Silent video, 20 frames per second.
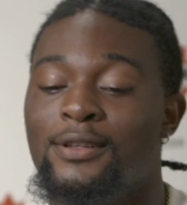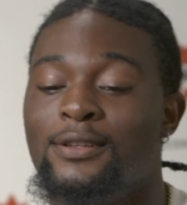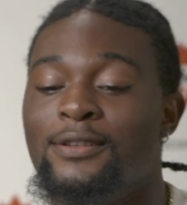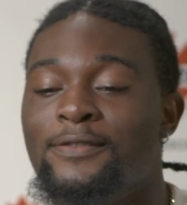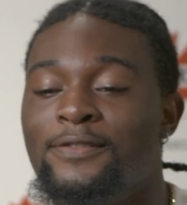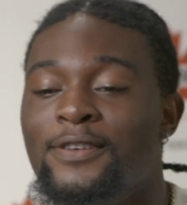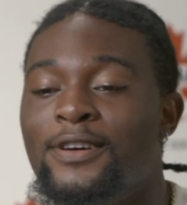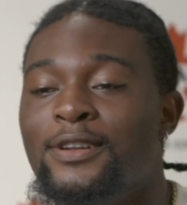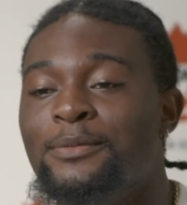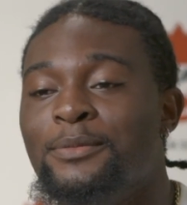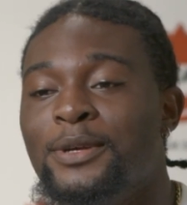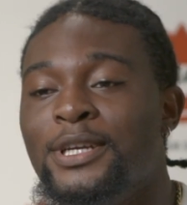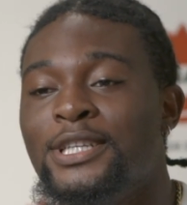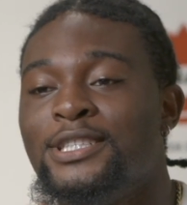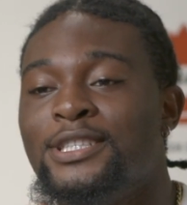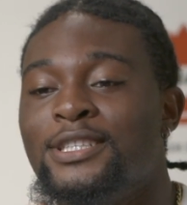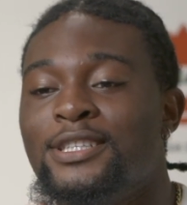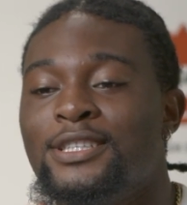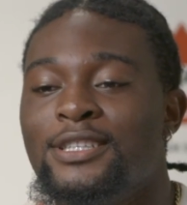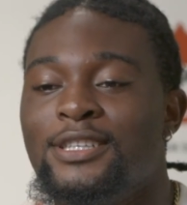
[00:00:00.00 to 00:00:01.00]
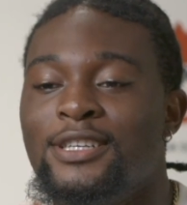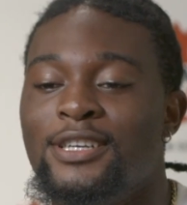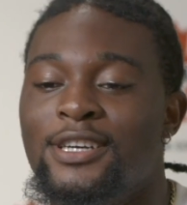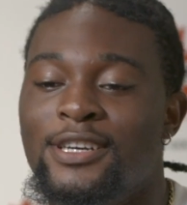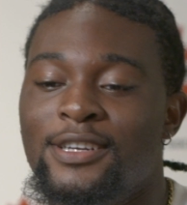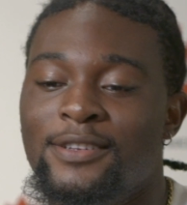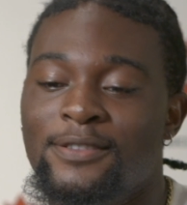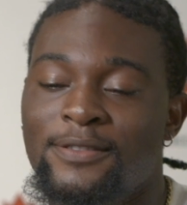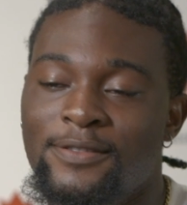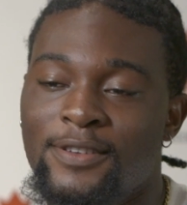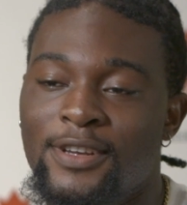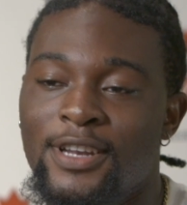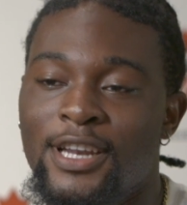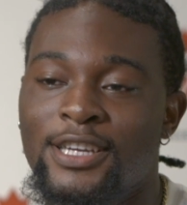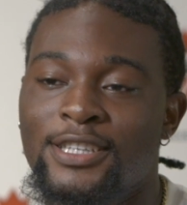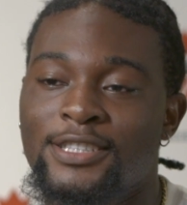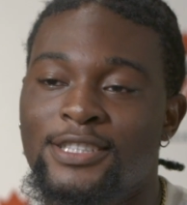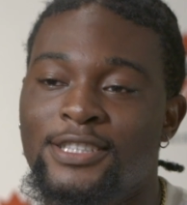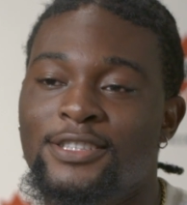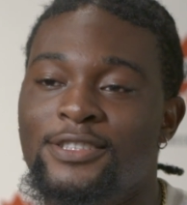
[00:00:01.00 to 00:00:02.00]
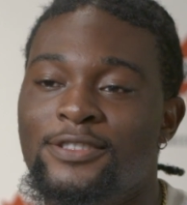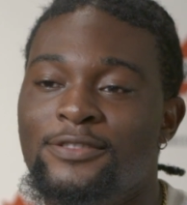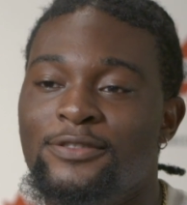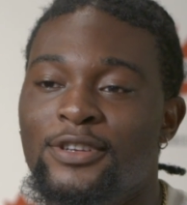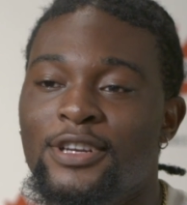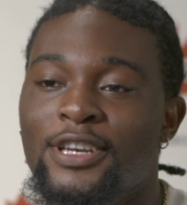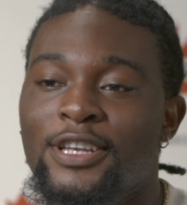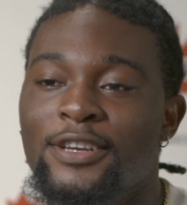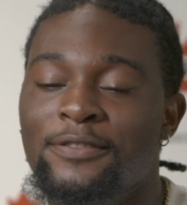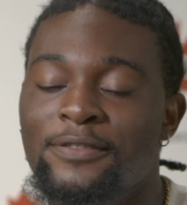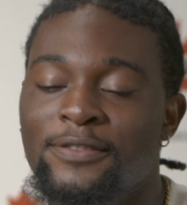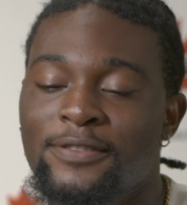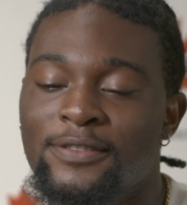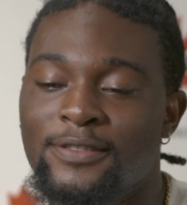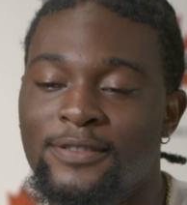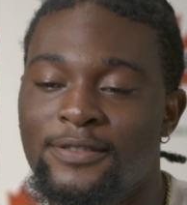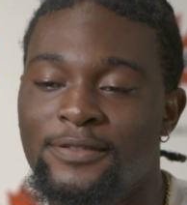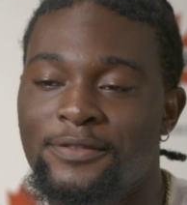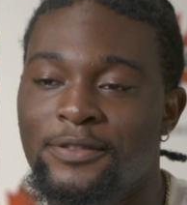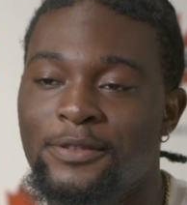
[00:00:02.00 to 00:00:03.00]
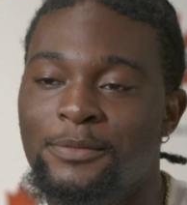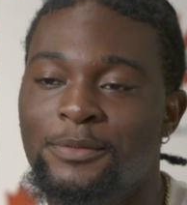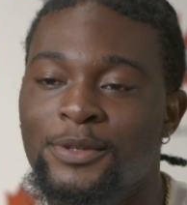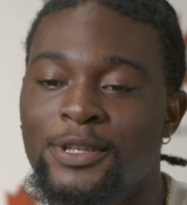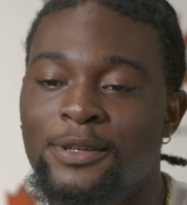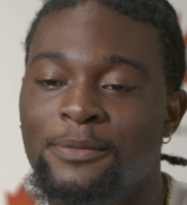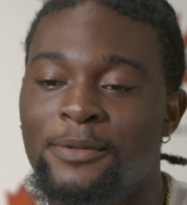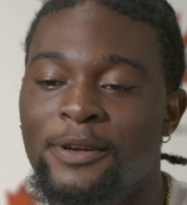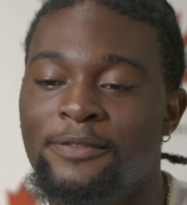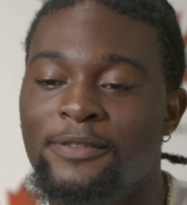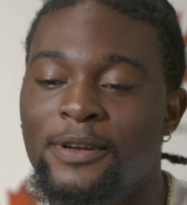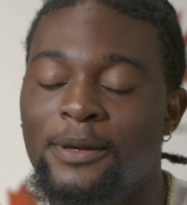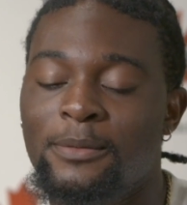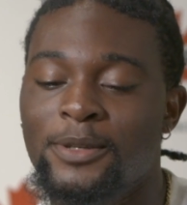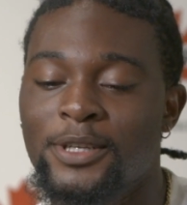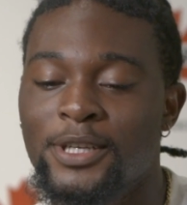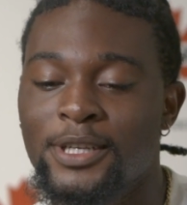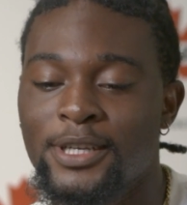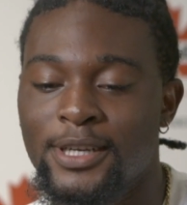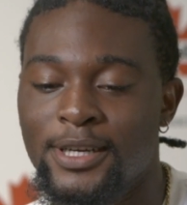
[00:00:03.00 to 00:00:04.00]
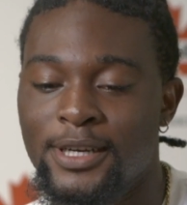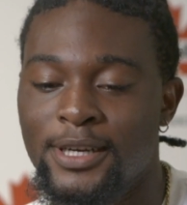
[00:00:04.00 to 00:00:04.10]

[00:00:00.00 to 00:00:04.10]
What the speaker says: Felt amazing. Felt like a sense of relief for me and my family.